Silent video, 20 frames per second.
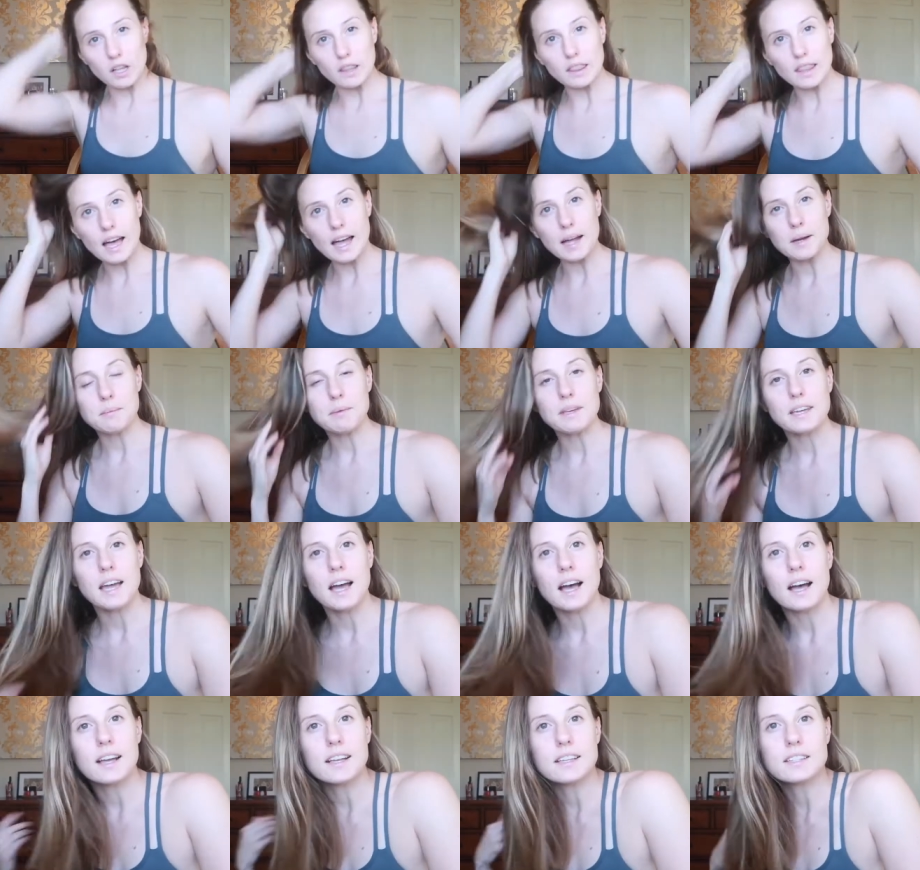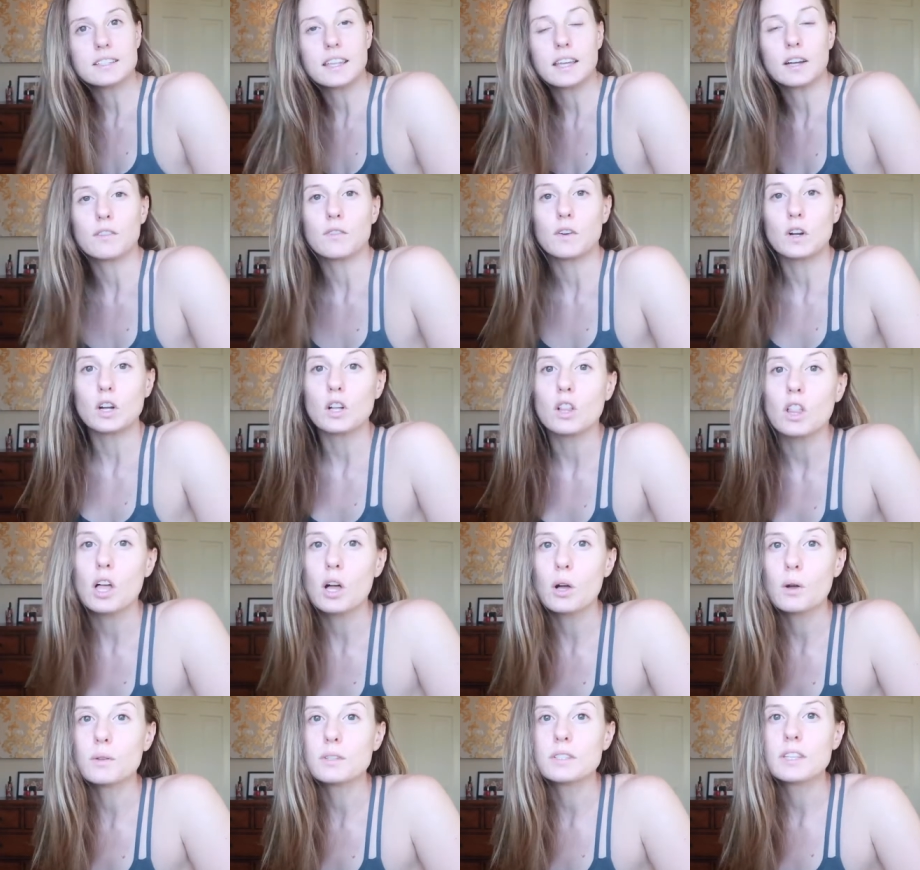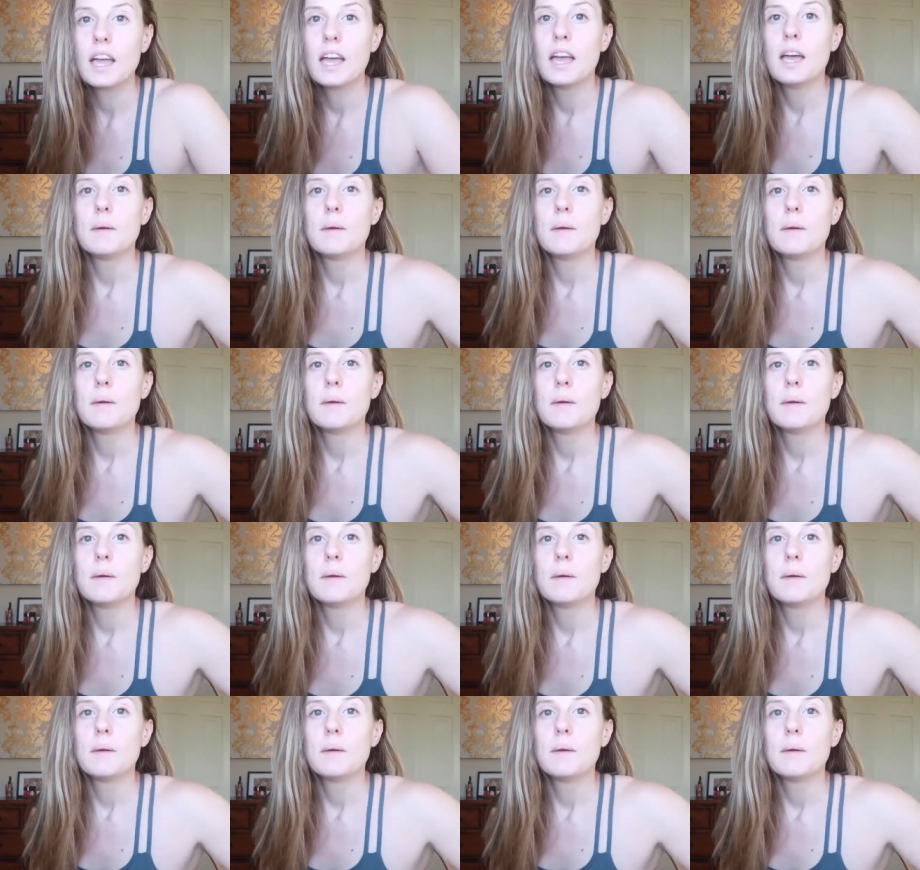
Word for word: online, because like for clothes,